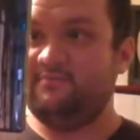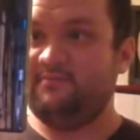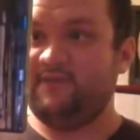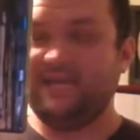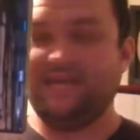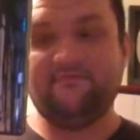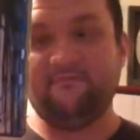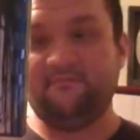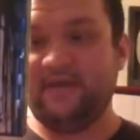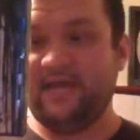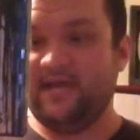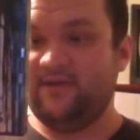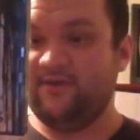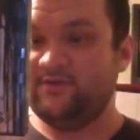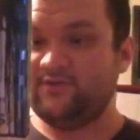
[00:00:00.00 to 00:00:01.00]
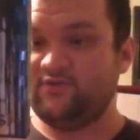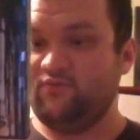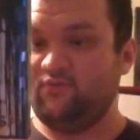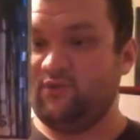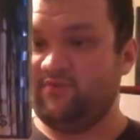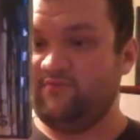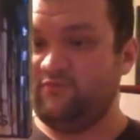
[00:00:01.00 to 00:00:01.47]
Kevin Bacon does a
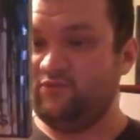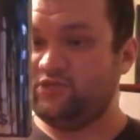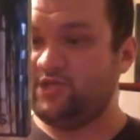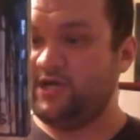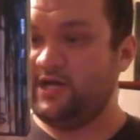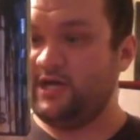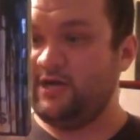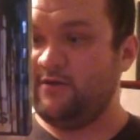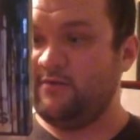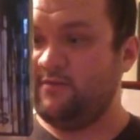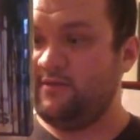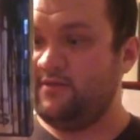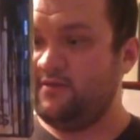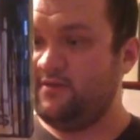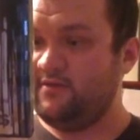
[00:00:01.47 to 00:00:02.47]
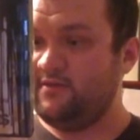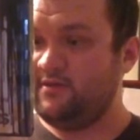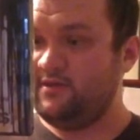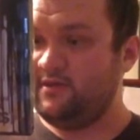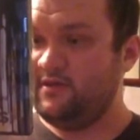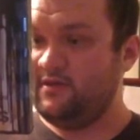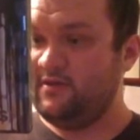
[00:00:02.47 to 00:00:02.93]
wonderful job.
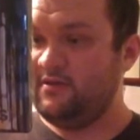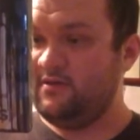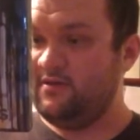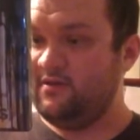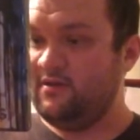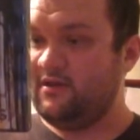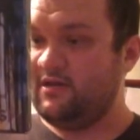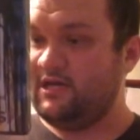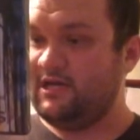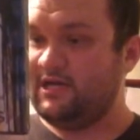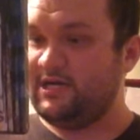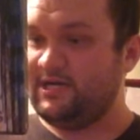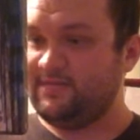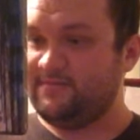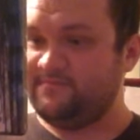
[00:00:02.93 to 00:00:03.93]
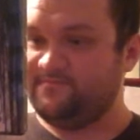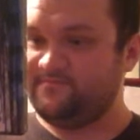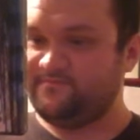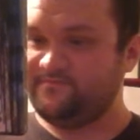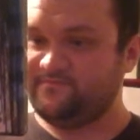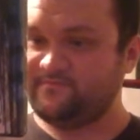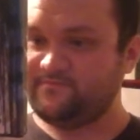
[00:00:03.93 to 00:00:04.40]
And
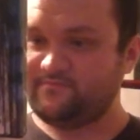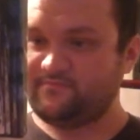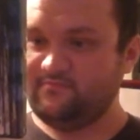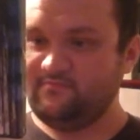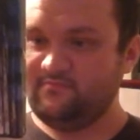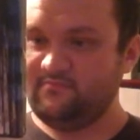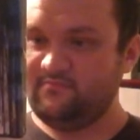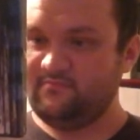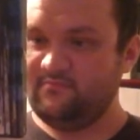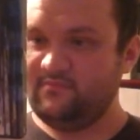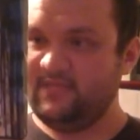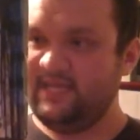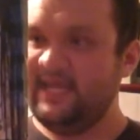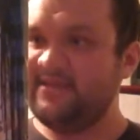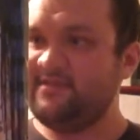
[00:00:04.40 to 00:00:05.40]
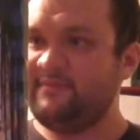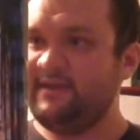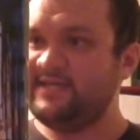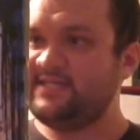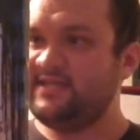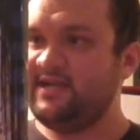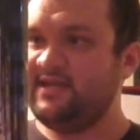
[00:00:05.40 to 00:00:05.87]
the
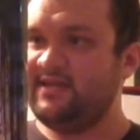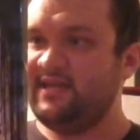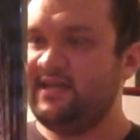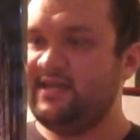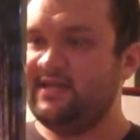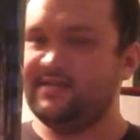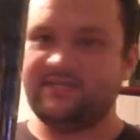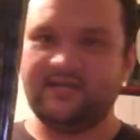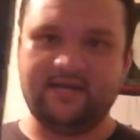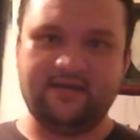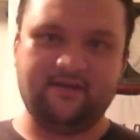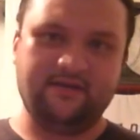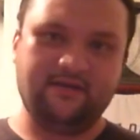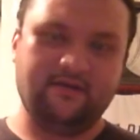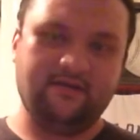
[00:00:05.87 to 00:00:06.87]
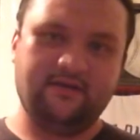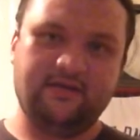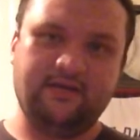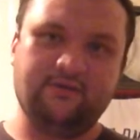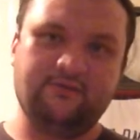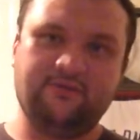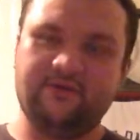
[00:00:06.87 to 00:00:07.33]
basic idea is that,
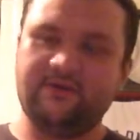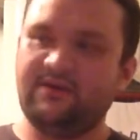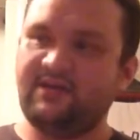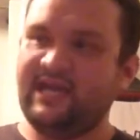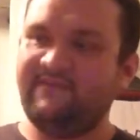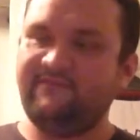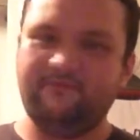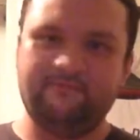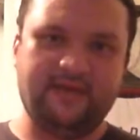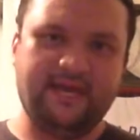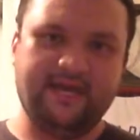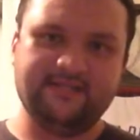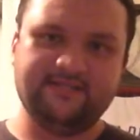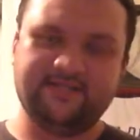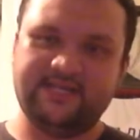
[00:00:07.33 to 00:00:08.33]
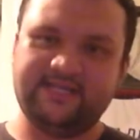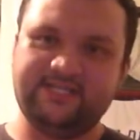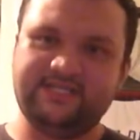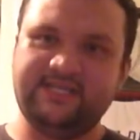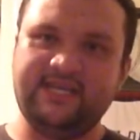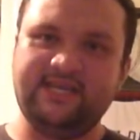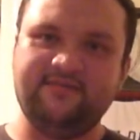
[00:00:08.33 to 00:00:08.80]
you know, Kevin Bacon's, like,
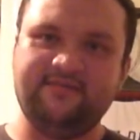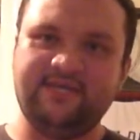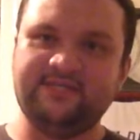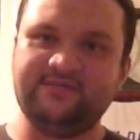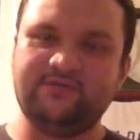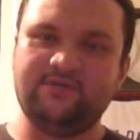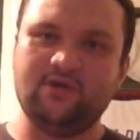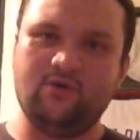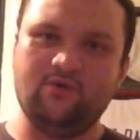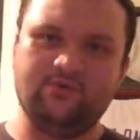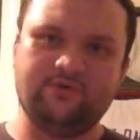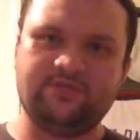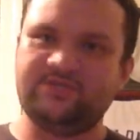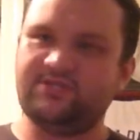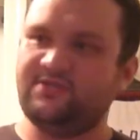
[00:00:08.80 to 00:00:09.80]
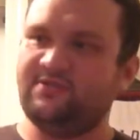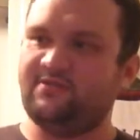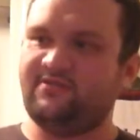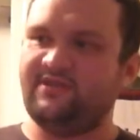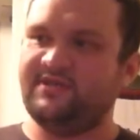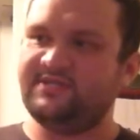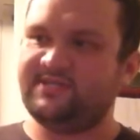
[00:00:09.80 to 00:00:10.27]
seeing these ghosts and
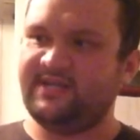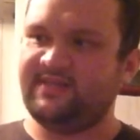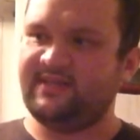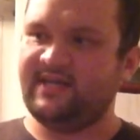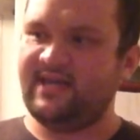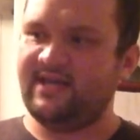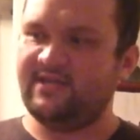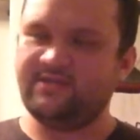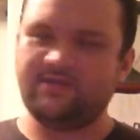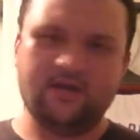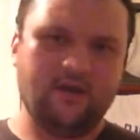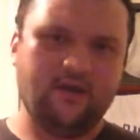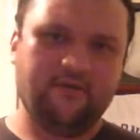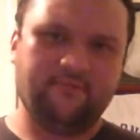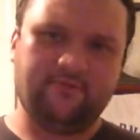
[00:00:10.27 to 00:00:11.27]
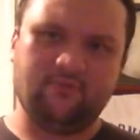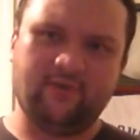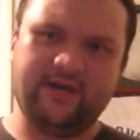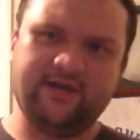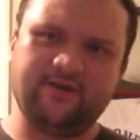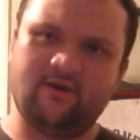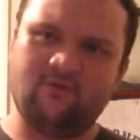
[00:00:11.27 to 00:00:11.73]
things like that, and the
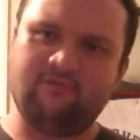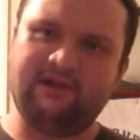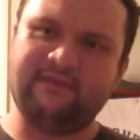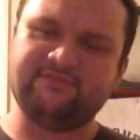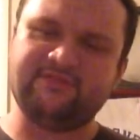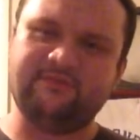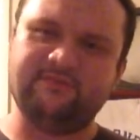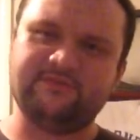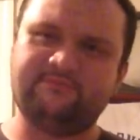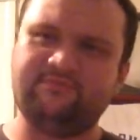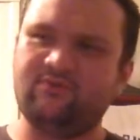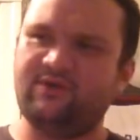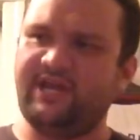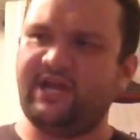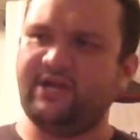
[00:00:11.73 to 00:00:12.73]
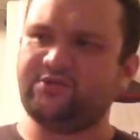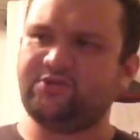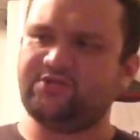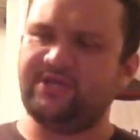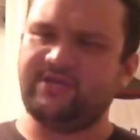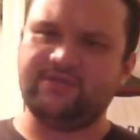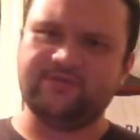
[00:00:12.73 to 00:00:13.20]
way it all wraps up is pretty
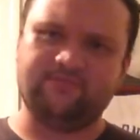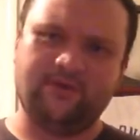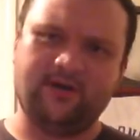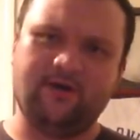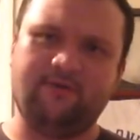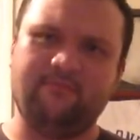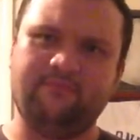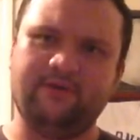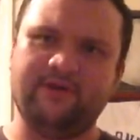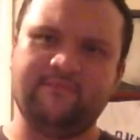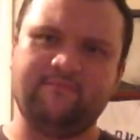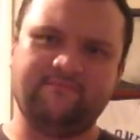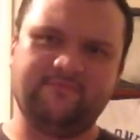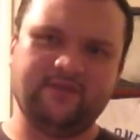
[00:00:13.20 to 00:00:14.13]
interesting as well, but